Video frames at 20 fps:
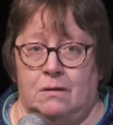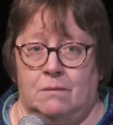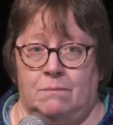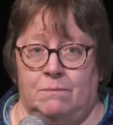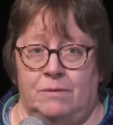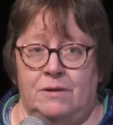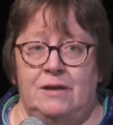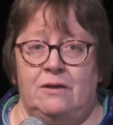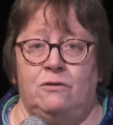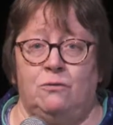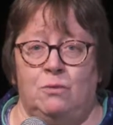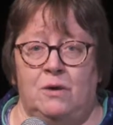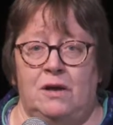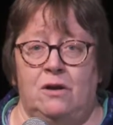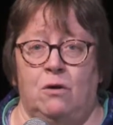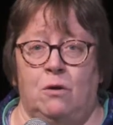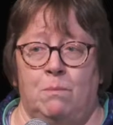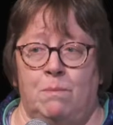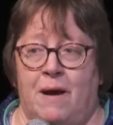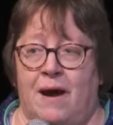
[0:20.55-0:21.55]
please
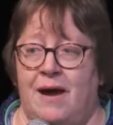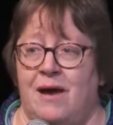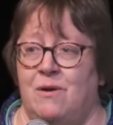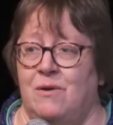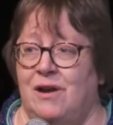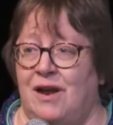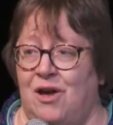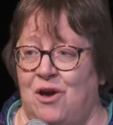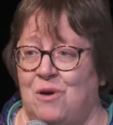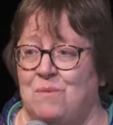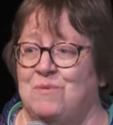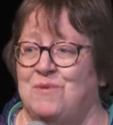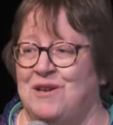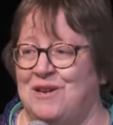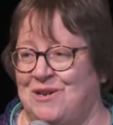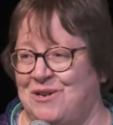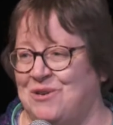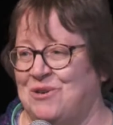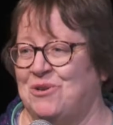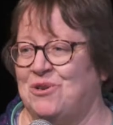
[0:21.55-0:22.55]
read her bio, and I hope
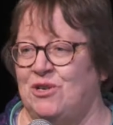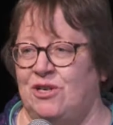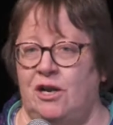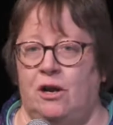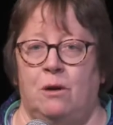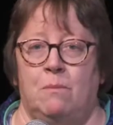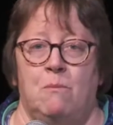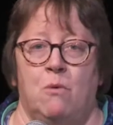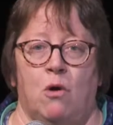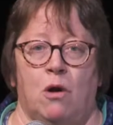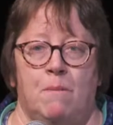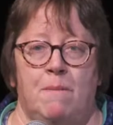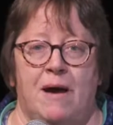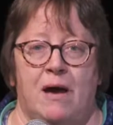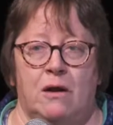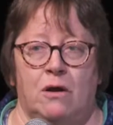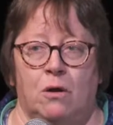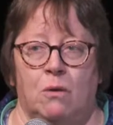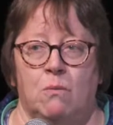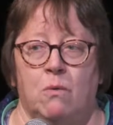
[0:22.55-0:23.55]
that she'll share more
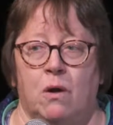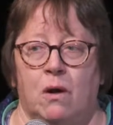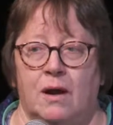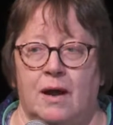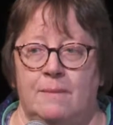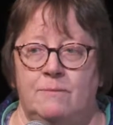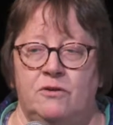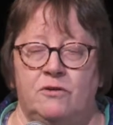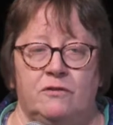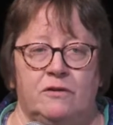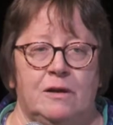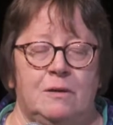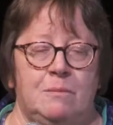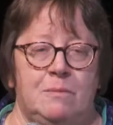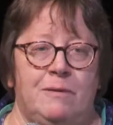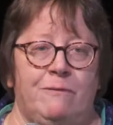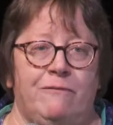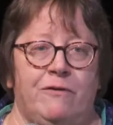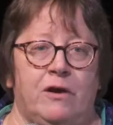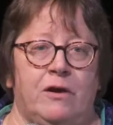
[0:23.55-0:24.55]
about her work. I'm just going to
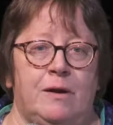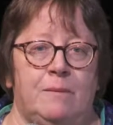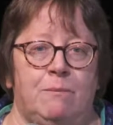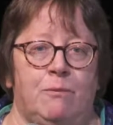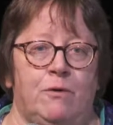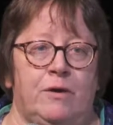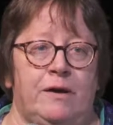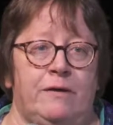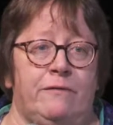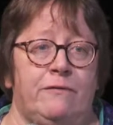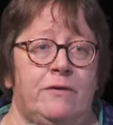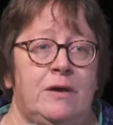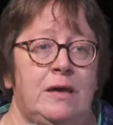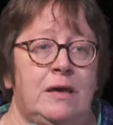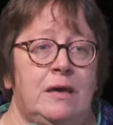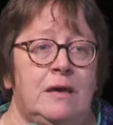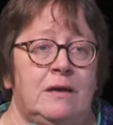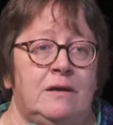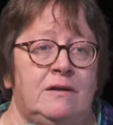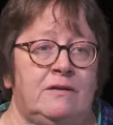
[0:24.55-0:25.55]
be very
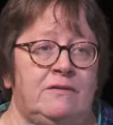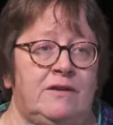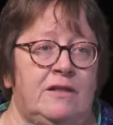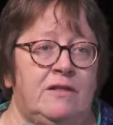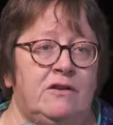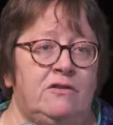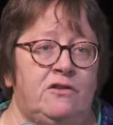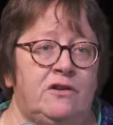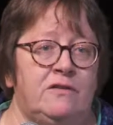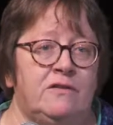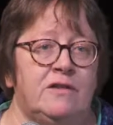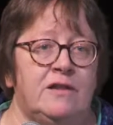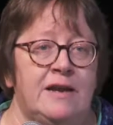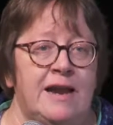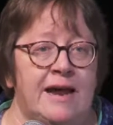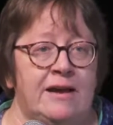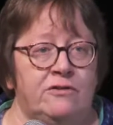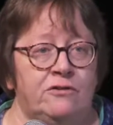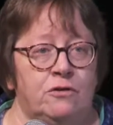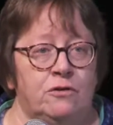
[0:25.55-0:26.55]
brief to say that she's the
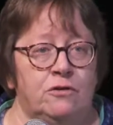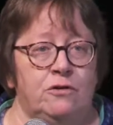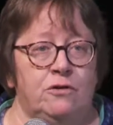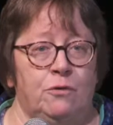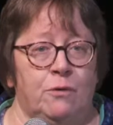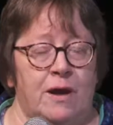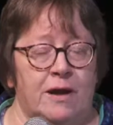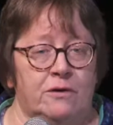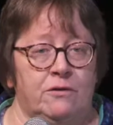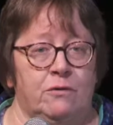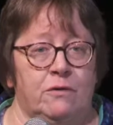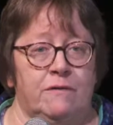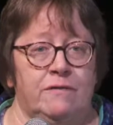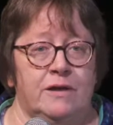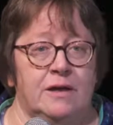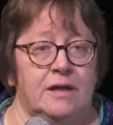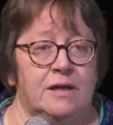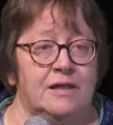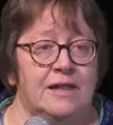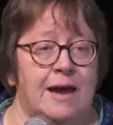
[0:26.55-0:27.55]
National Director of
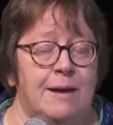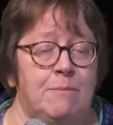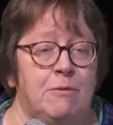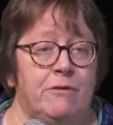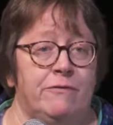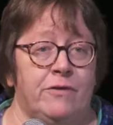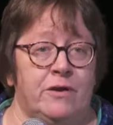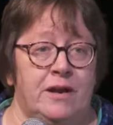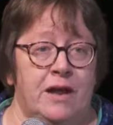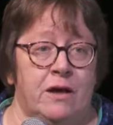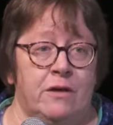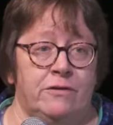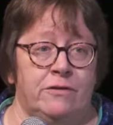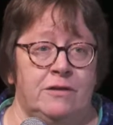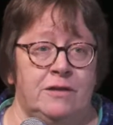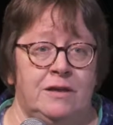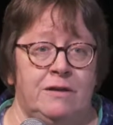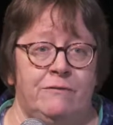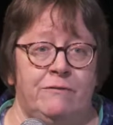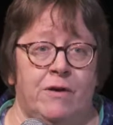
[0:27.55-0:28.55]
the Collaborative on Health
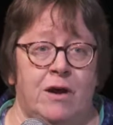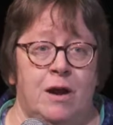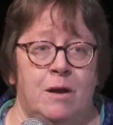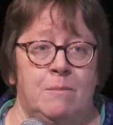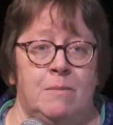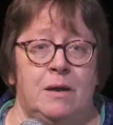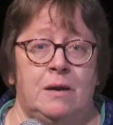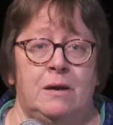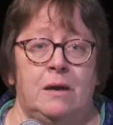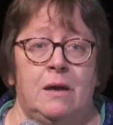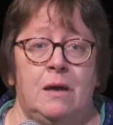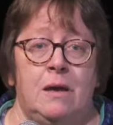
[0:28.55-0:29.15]
and the Environment.